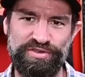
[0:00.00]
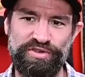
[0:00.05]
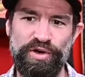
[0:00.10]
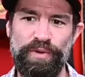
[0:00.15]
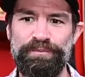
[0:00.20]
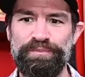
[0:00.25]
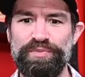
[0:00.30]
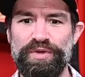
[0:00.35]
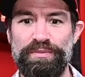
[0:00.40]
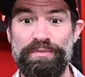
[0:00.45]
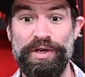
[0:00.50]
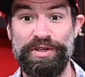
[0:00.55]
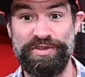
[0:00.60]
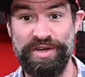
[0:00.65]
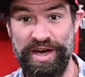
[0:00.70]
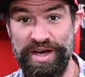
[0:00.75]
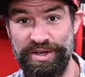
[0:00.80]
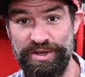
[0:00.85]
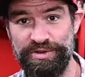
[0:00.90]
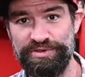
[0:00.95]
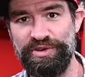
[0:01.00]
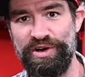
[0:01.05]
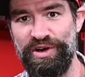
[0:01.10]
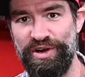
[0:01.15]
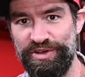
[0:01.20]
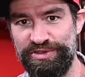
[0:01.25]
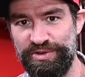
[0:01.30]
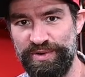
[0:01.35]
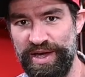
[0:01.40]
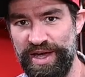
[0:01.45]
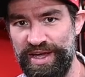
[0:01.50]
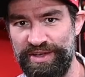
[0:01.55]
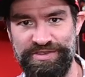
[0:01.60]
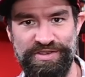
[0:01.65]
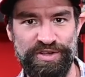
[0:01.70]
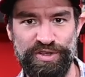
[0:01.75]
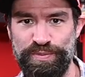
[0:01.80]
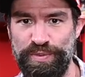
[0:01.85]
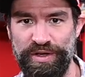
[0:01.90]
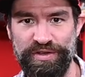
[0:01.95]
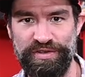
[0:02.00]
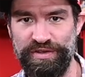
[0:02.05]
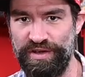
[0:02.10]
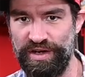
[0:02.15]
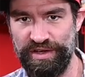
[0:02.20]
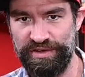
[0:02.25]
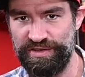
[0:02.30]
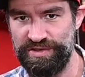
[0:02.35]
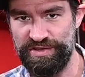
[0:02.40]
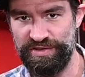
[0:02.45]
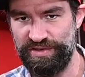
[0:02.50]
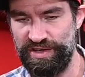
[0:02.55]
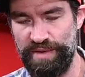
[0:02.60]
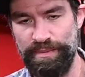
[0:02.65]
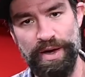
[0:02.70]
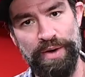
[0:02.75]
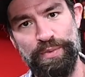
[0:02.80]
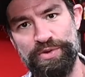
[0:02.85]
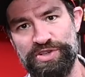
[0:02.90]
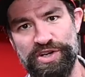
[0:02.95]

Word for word: so McDonald's also has their spicy nugs that just came out,